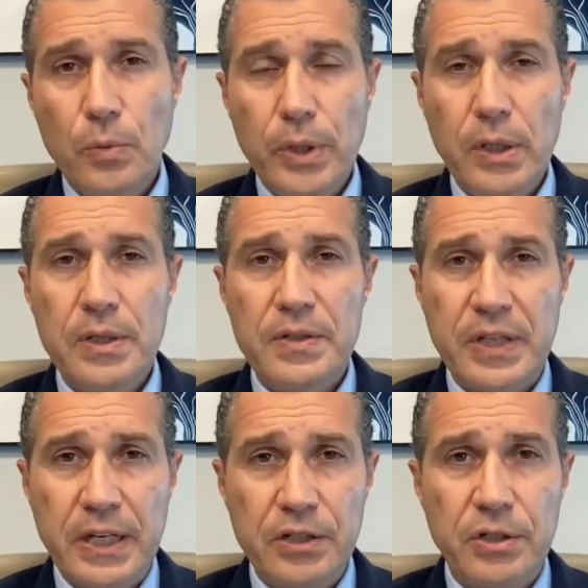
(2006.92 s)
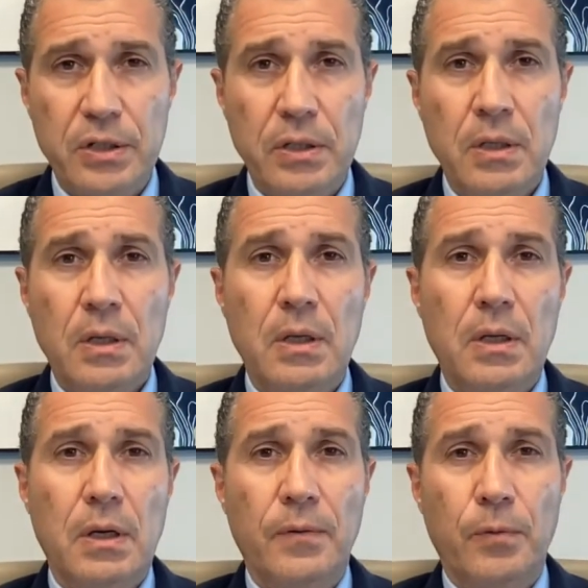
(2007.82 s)
realization
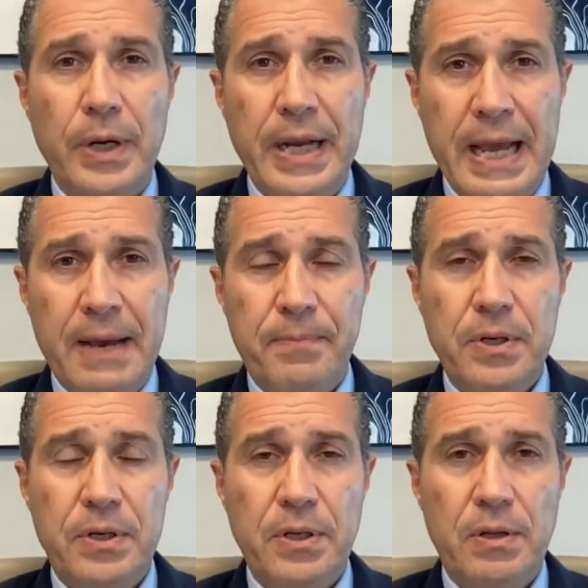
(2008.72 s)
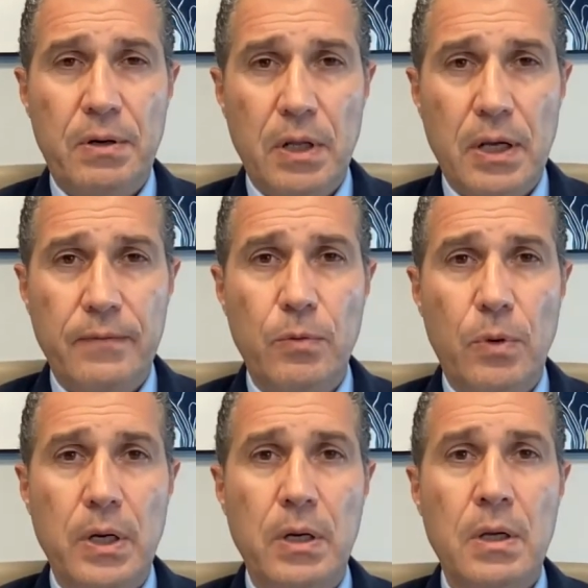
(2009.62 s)
of what happened to their loved
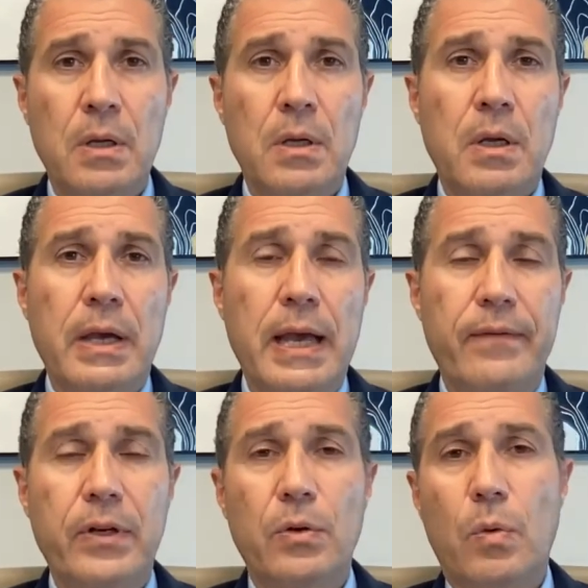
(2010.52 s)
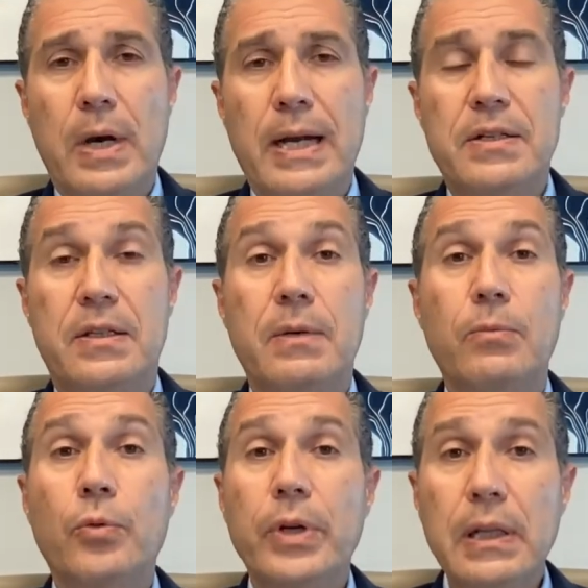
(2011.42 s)
one, having to watch
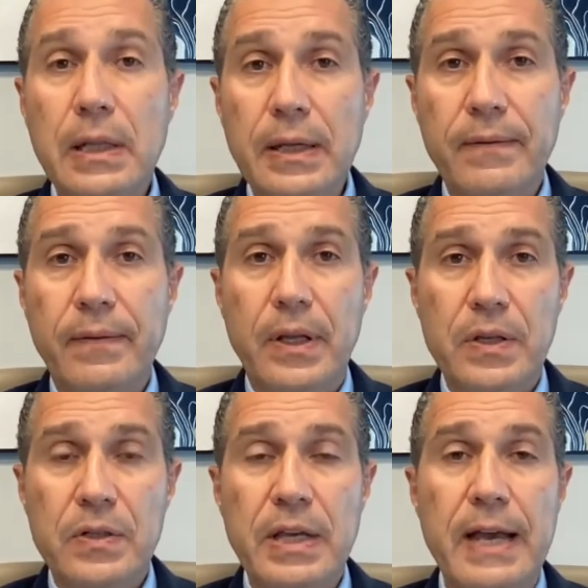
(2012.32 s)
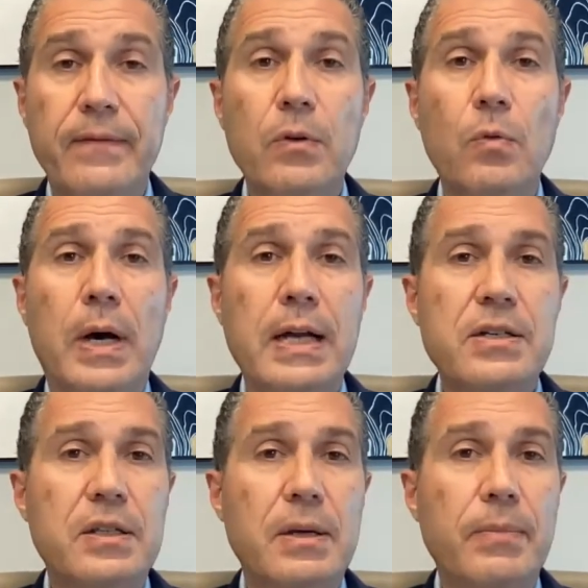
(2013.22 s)
them relive this, having
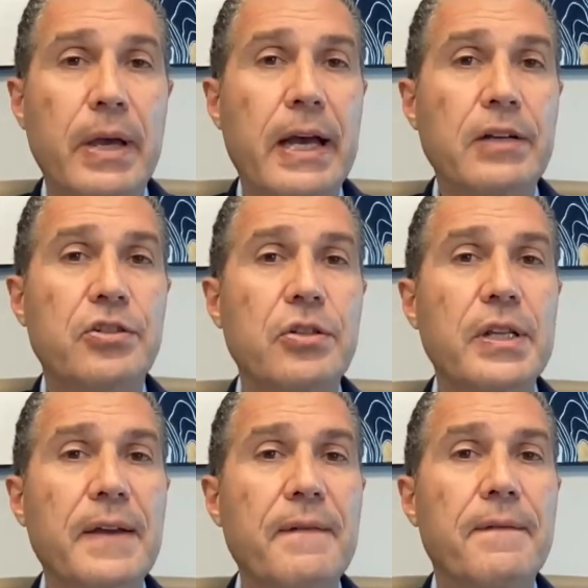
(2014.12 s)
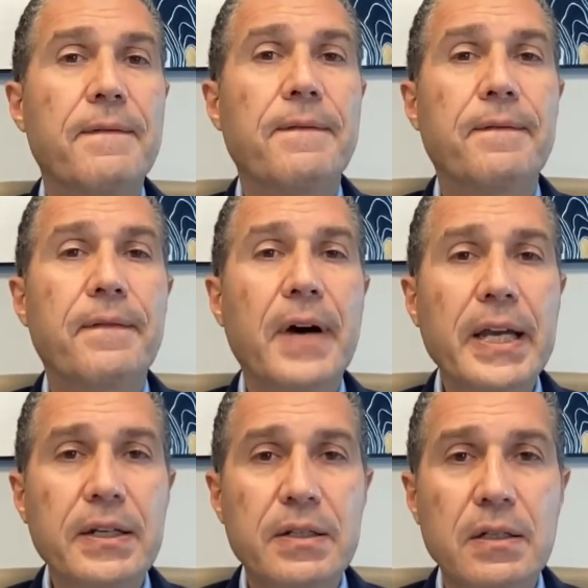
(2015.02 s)
watched them actually
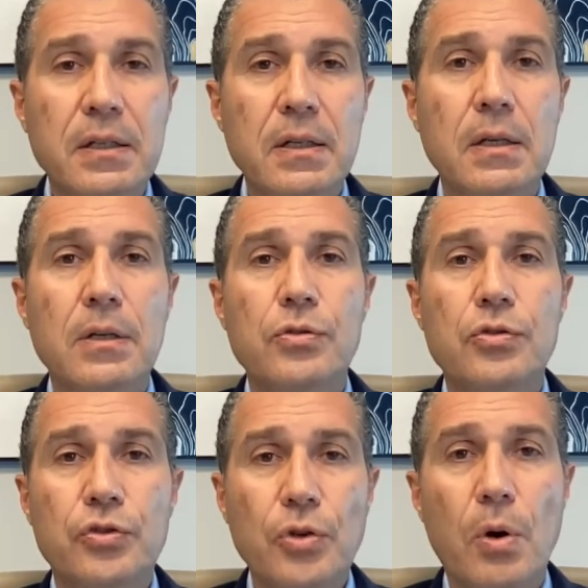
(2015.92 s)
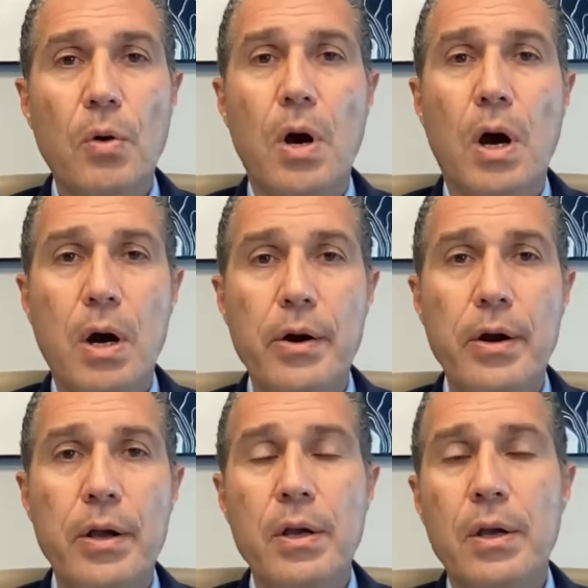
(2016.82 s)
fight so
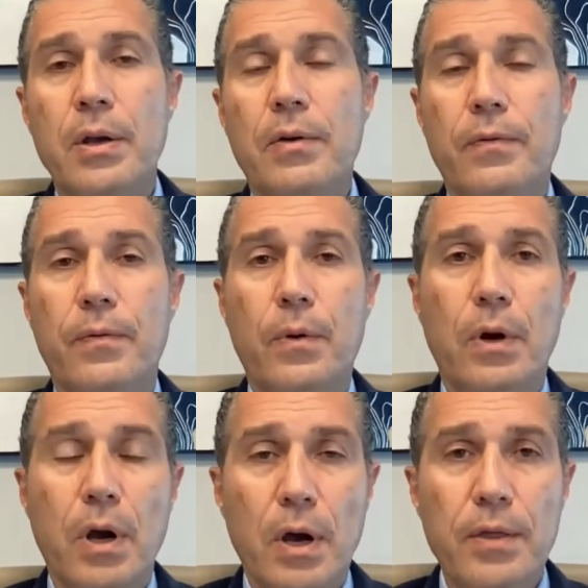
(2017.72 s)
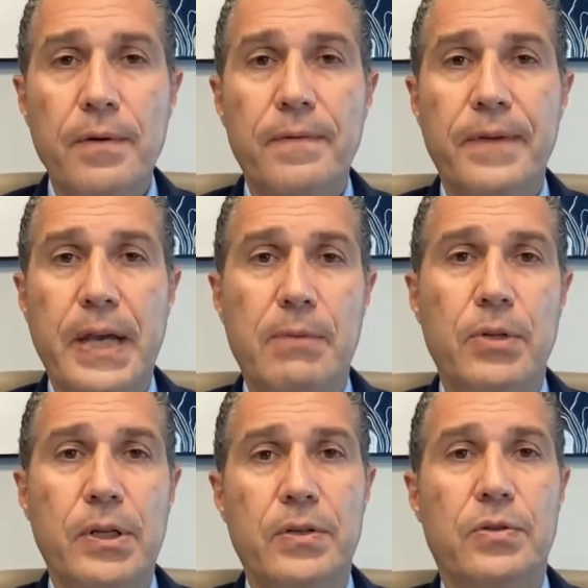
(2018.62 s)
hard for other
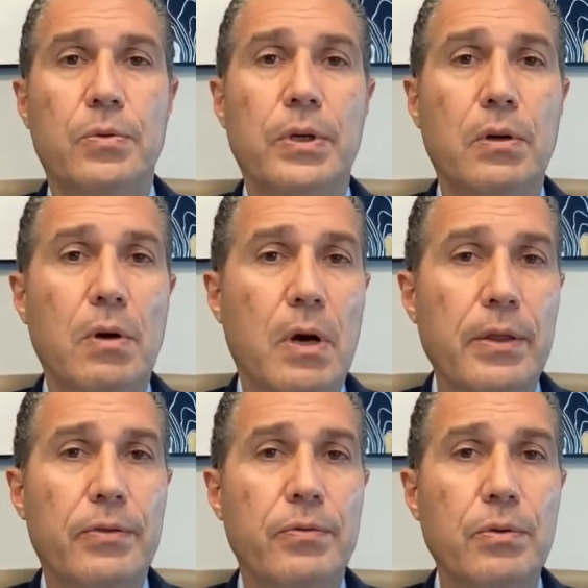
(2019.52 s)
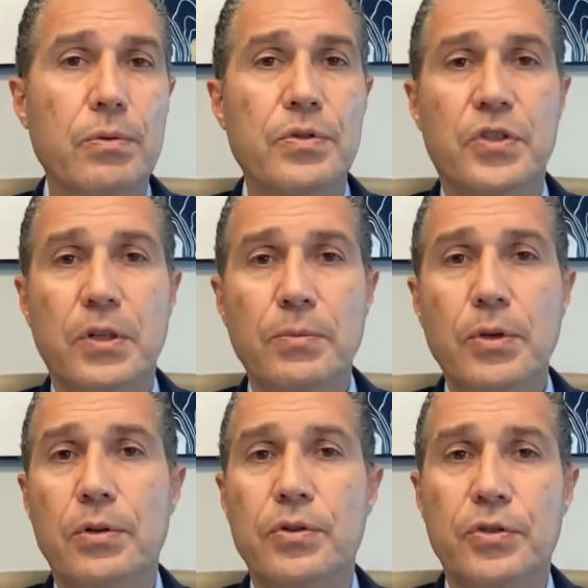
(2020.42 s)
families who had gone through
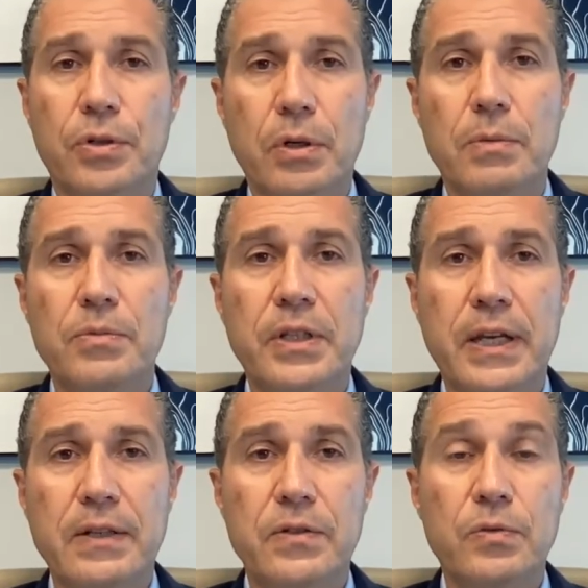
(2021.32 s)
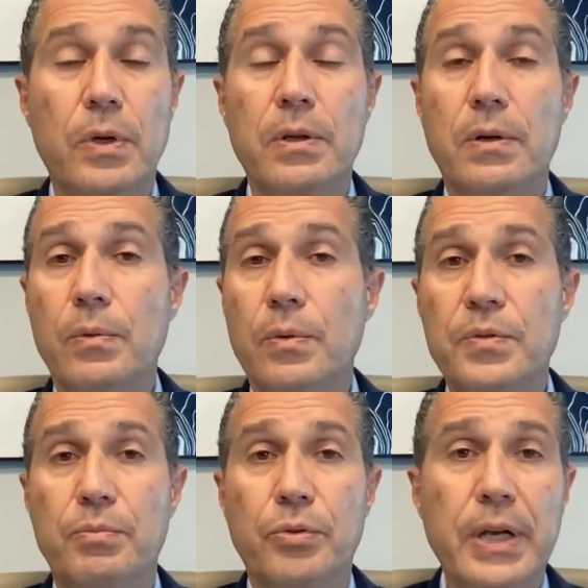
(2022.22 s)
similar circumstances, whether it
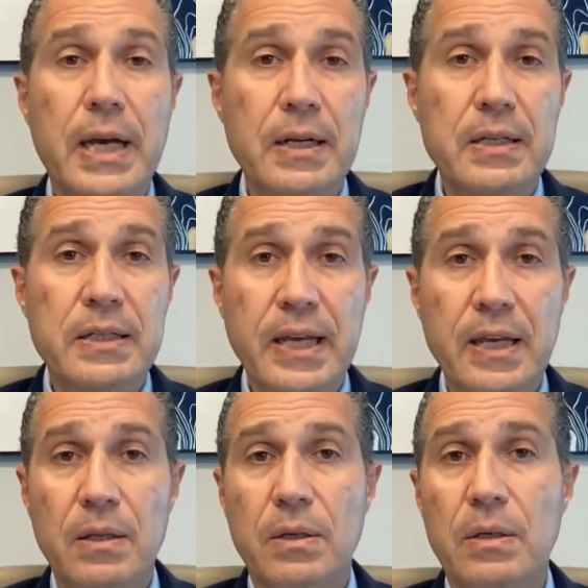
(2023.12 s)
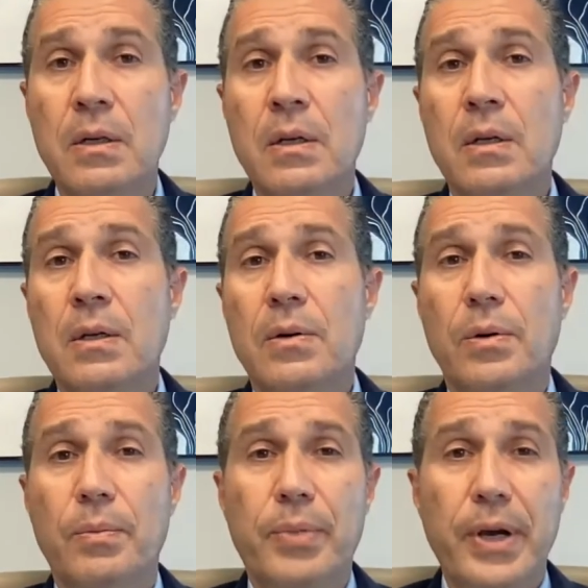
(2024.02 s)
was Breonna Taylor,
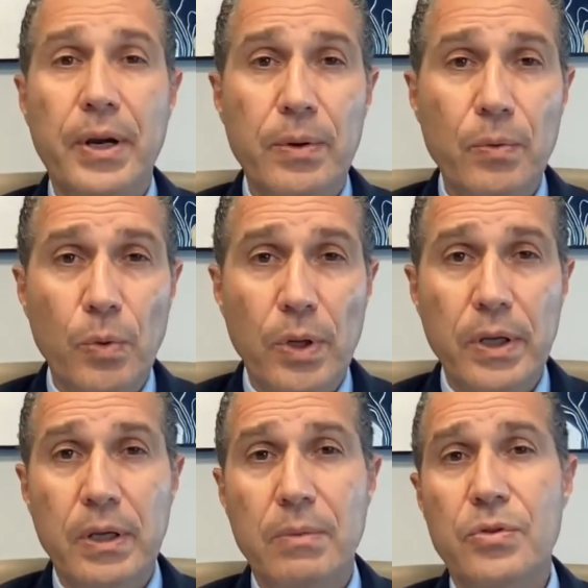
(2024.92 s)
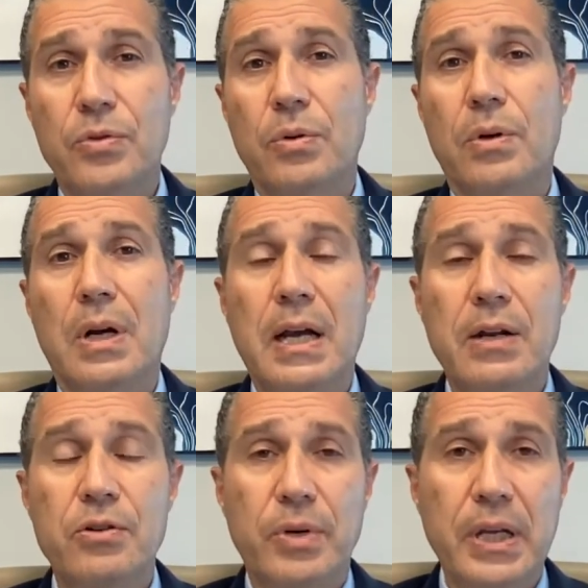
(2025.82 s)
or Byron Williams or
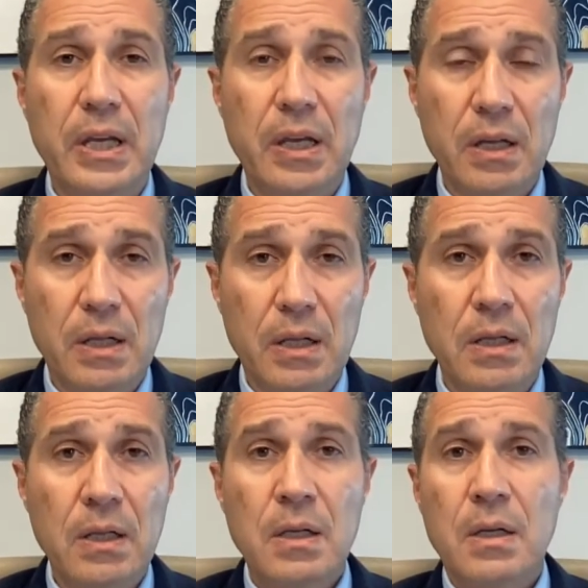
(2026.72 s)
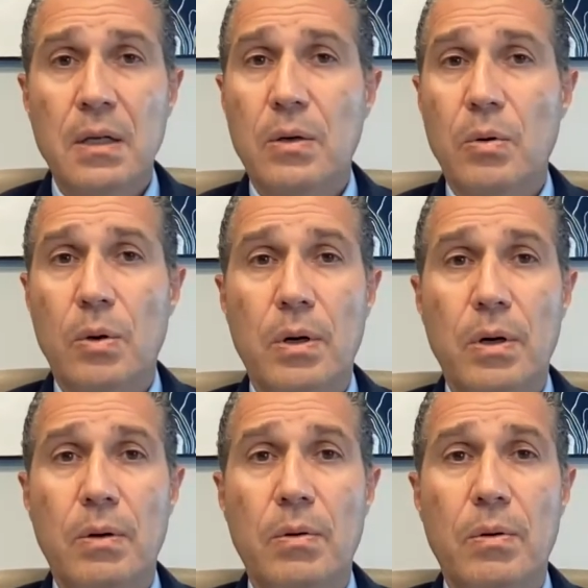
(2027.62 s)
Andre Hill
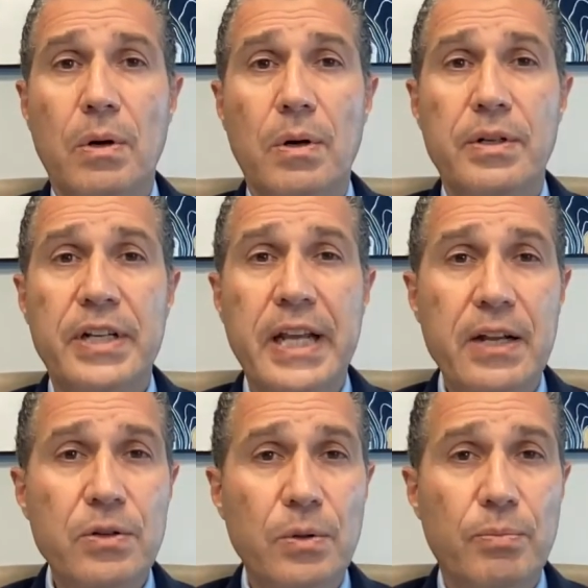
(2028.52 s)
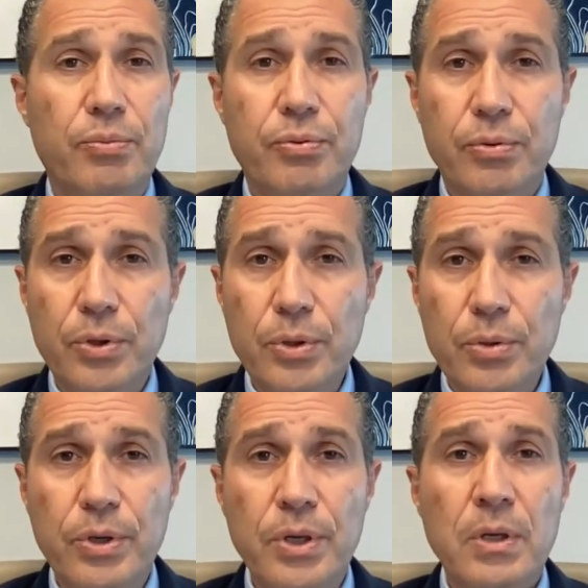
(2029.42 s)
or or Daniel
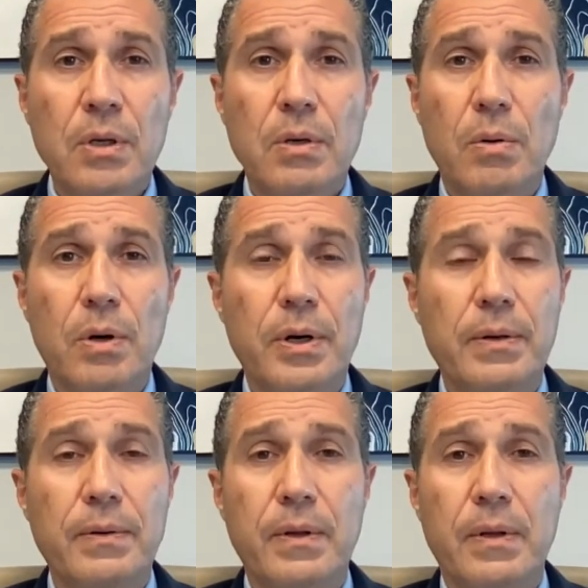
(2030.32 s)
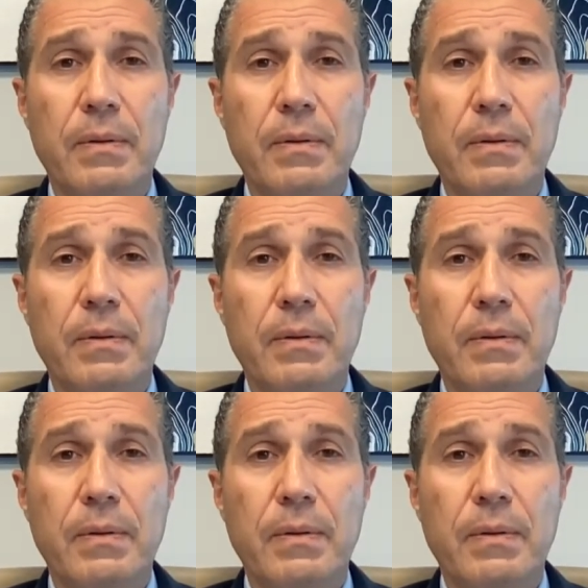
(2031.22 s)
Prude or